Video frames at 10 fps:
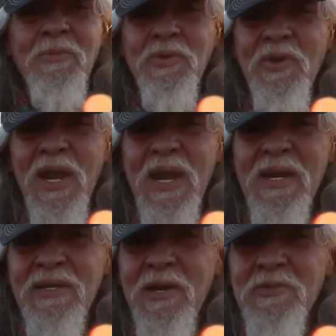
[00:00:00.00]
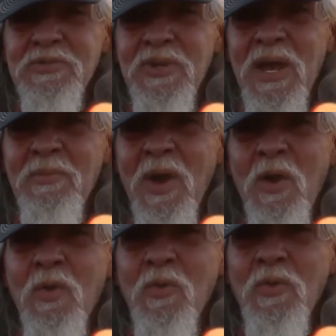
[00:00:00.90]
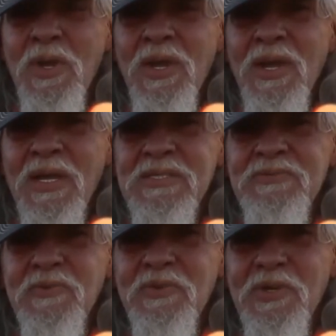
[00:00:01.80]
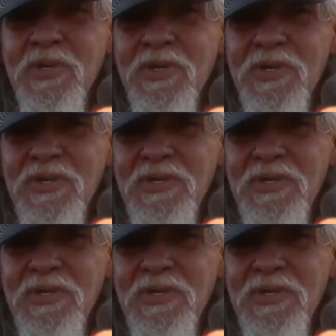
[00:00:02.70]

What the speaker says: your hand goes to that bowl, it's for the good.